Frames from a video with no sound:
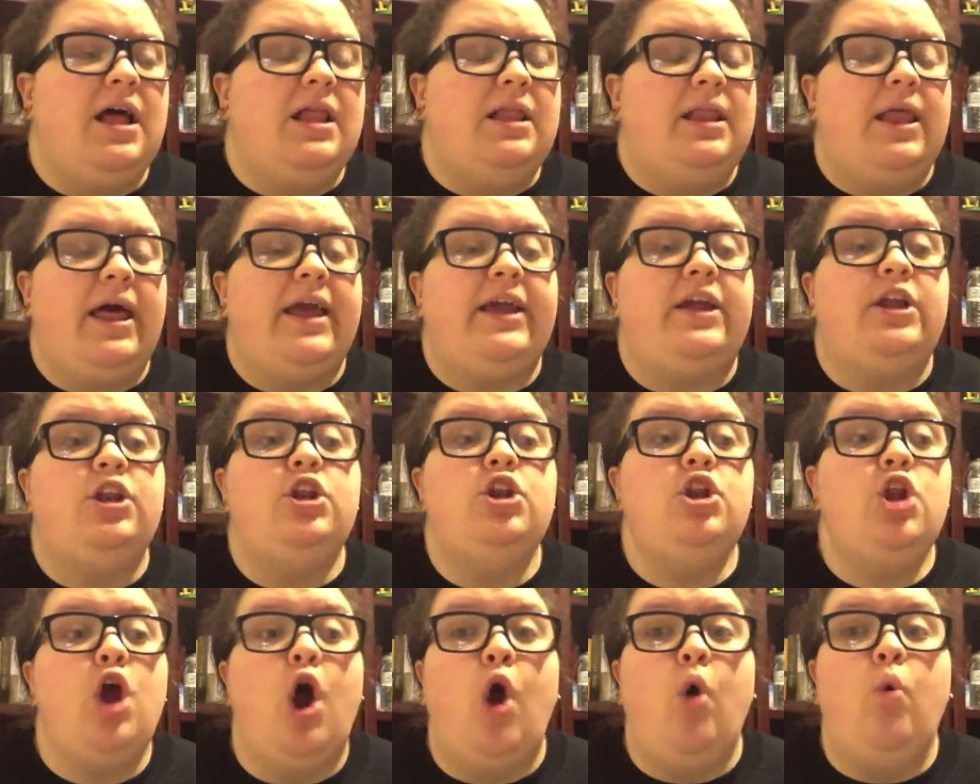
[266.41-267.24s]
like,
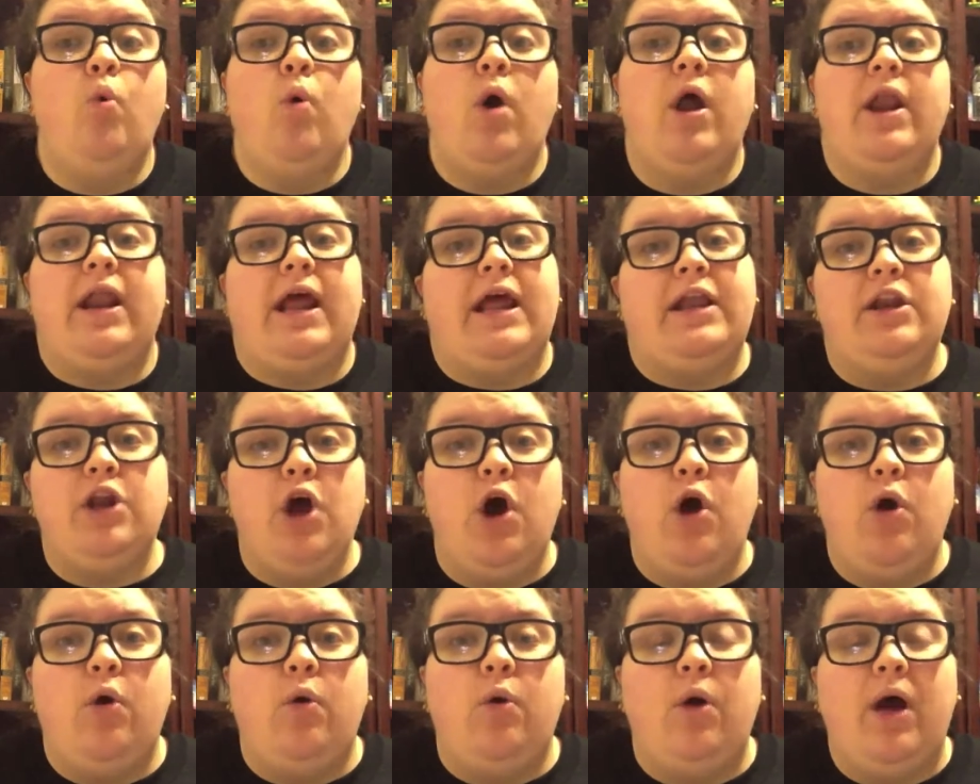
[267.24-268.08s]
no one I
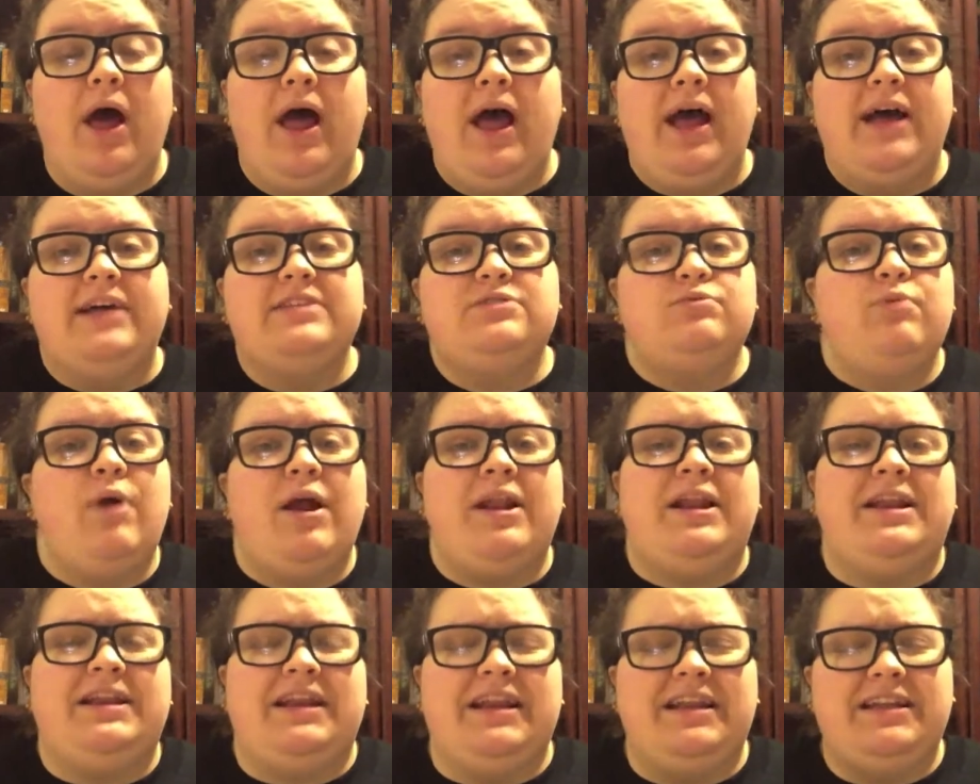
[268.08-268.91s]
know has
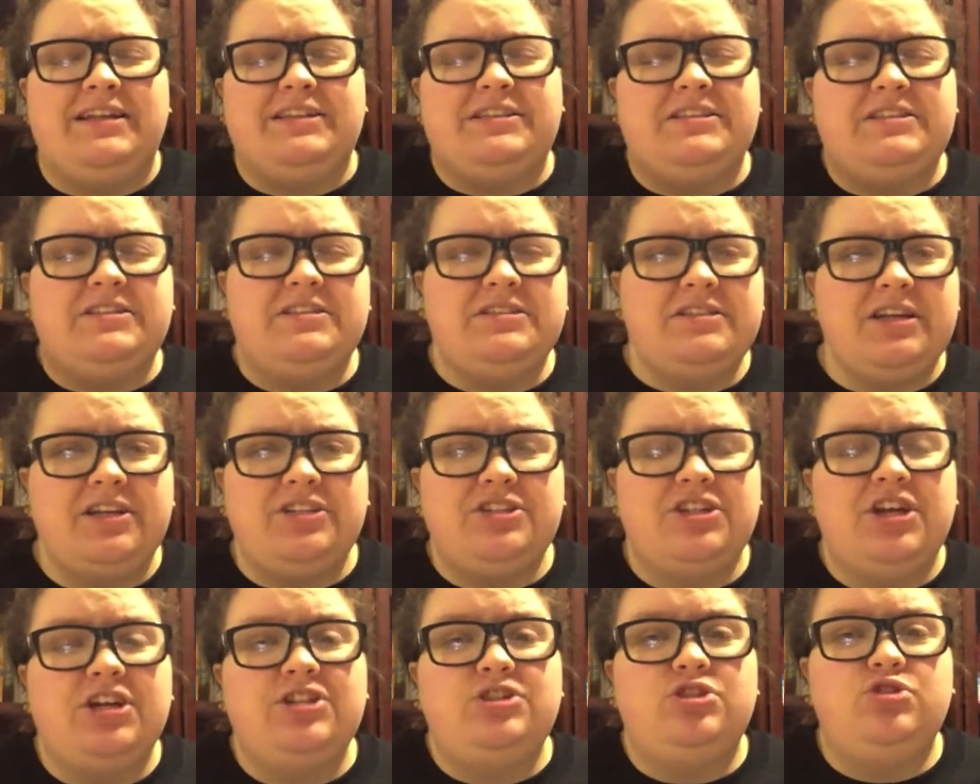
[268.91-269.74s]
read it, and it's
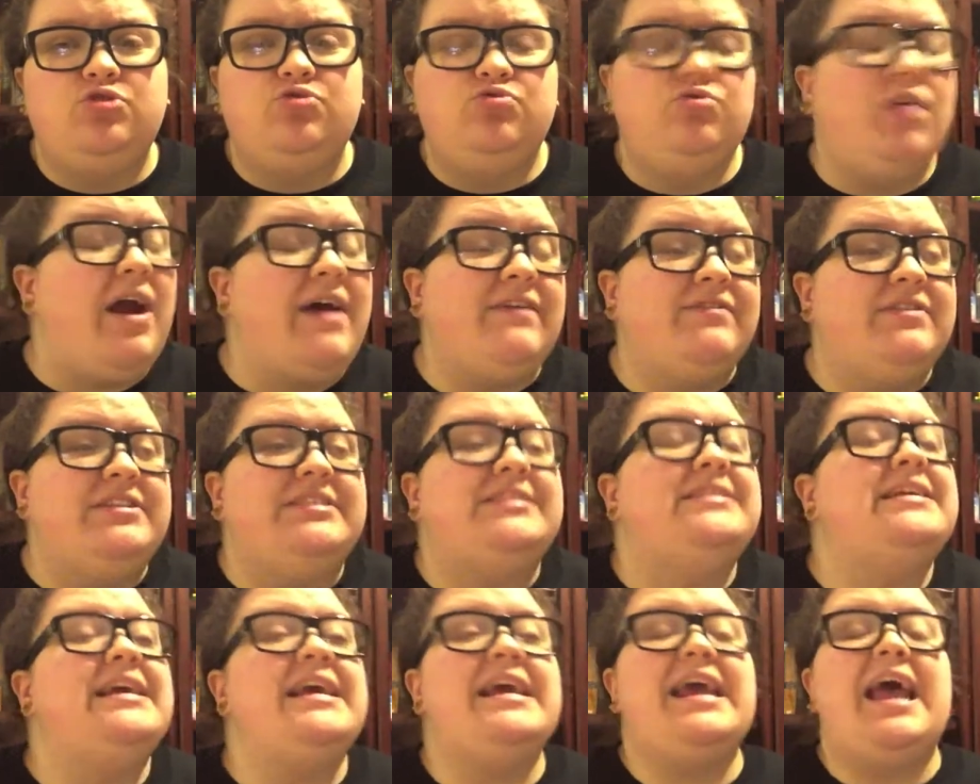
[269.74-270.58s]
such a
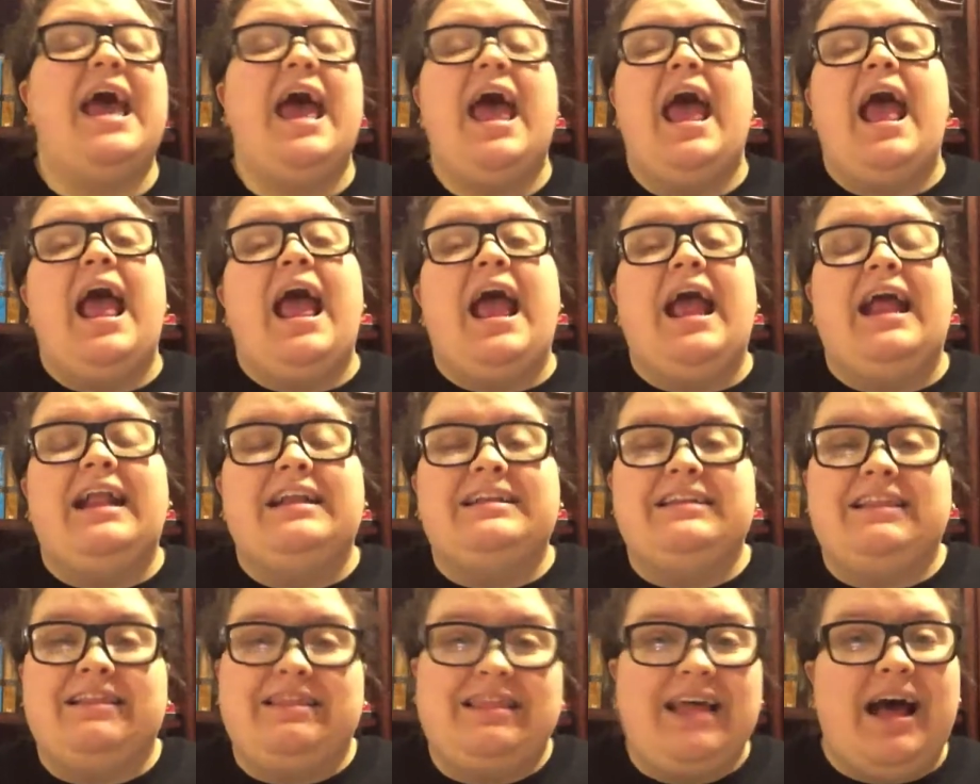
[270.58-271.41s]
travesty,
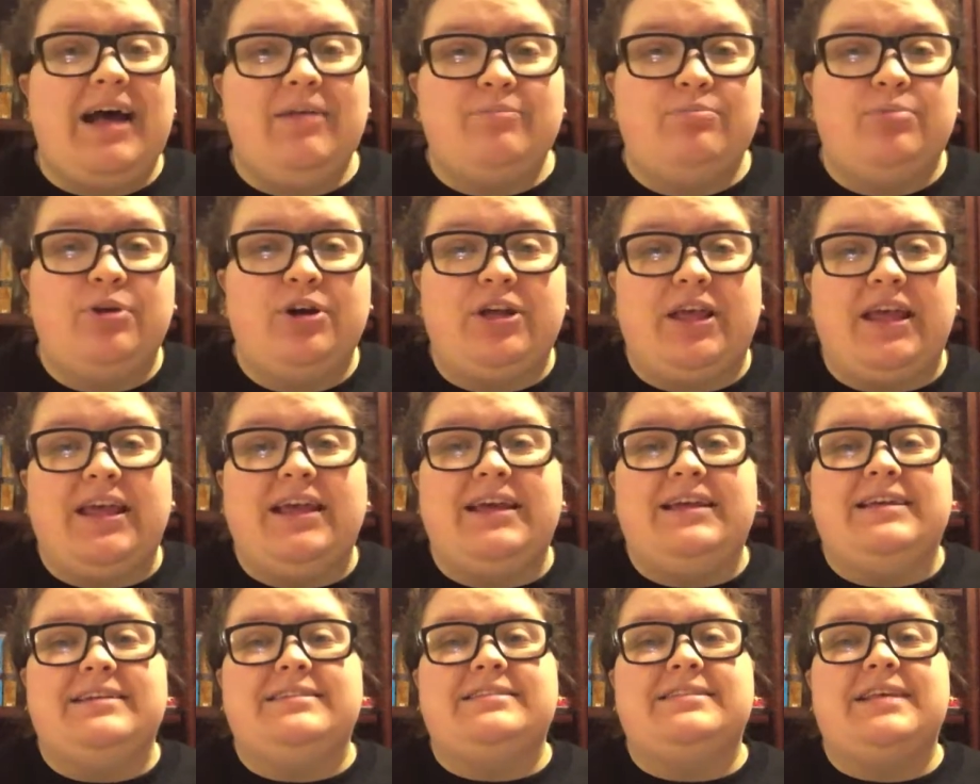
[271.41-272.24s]
and that book
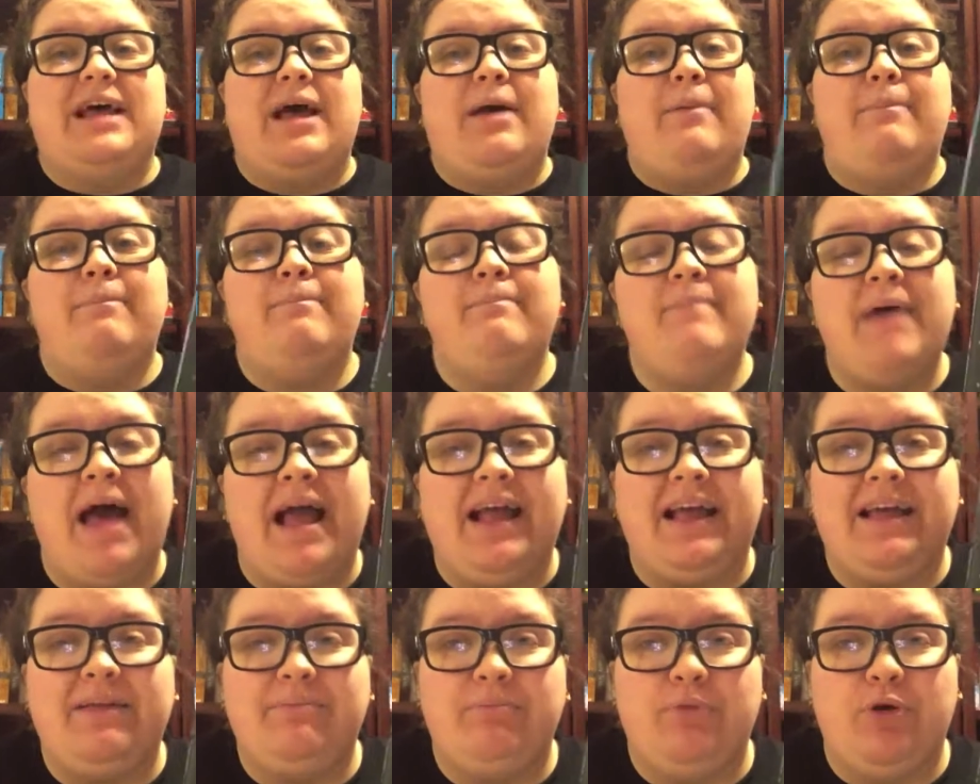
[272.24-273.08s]
is
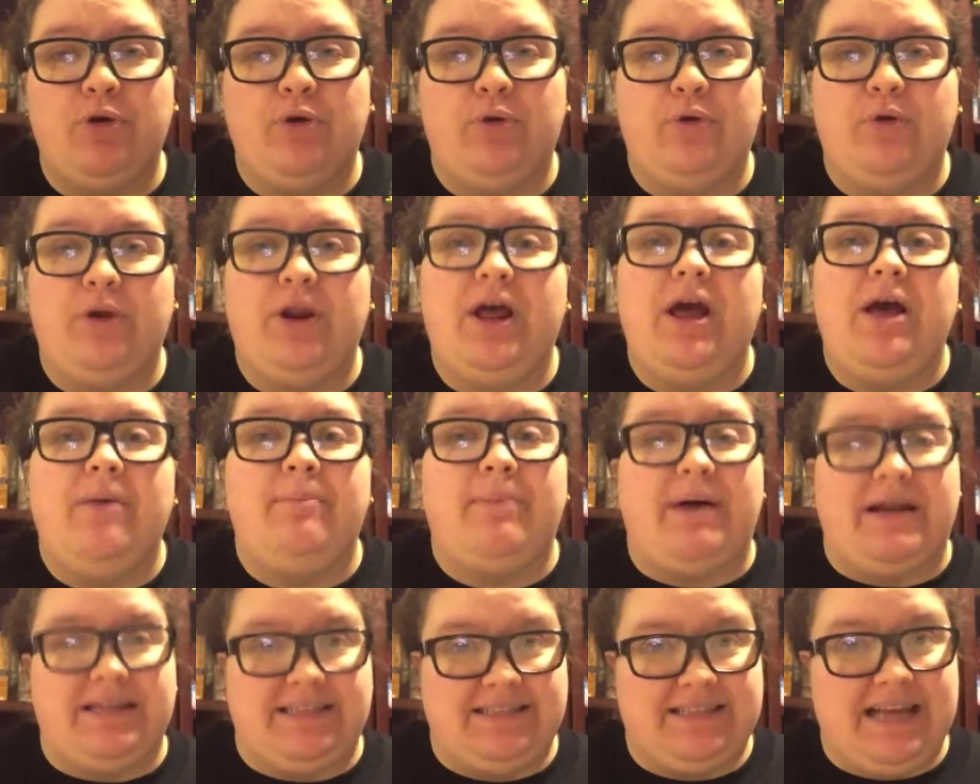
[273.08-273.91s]
Maggot Moon
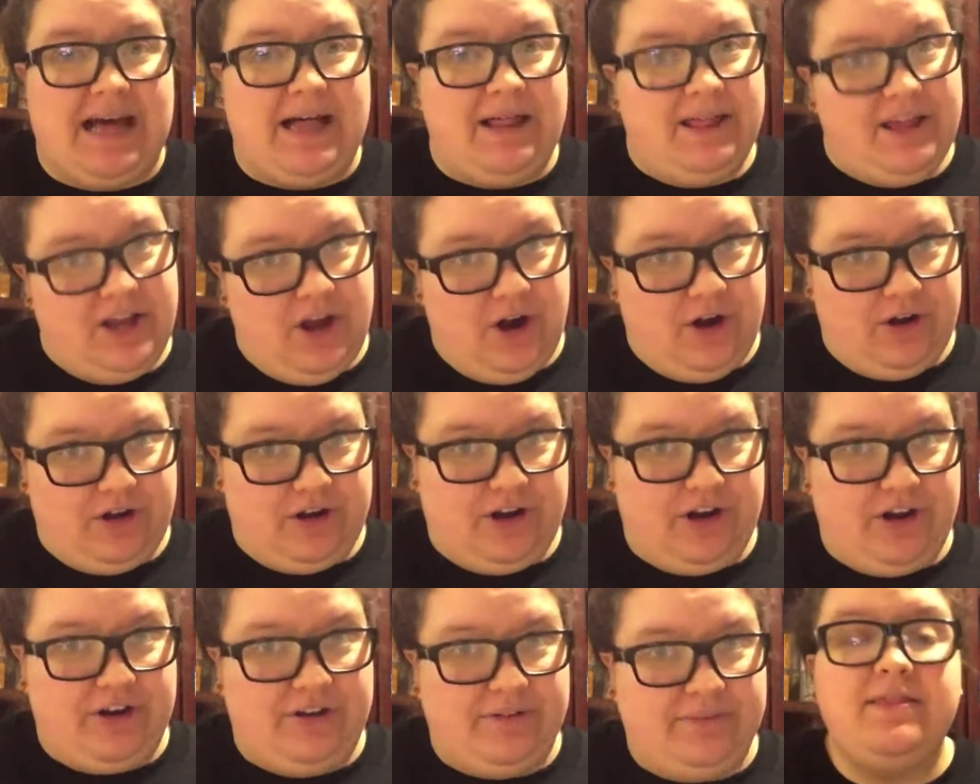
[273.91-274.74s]
by Sally
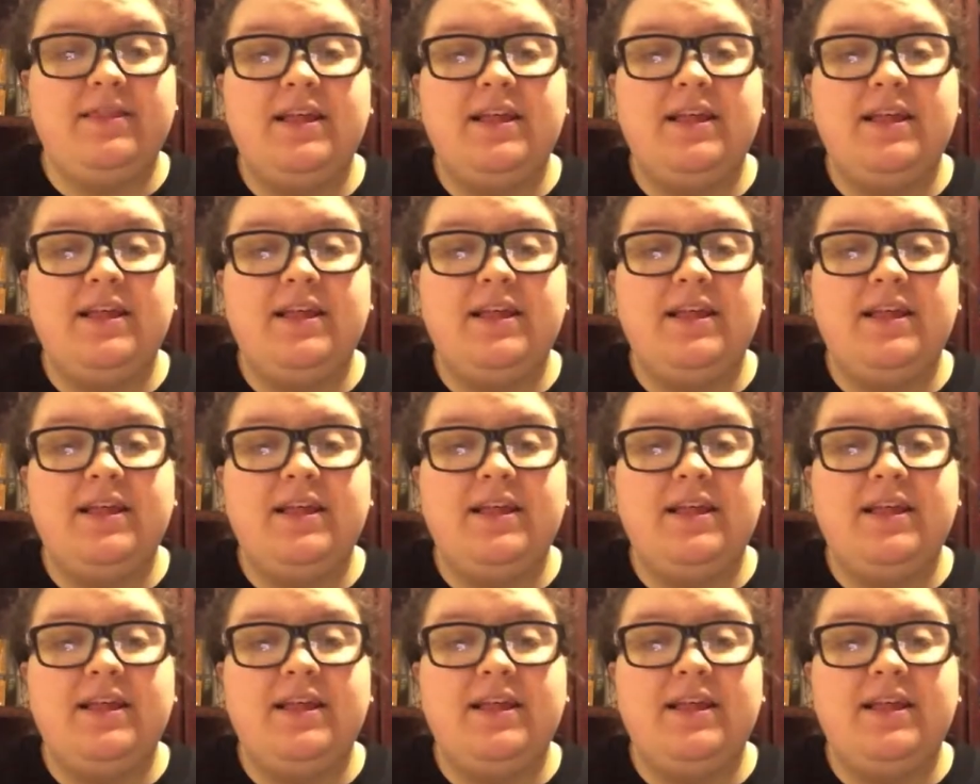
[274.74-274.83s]
Gardner.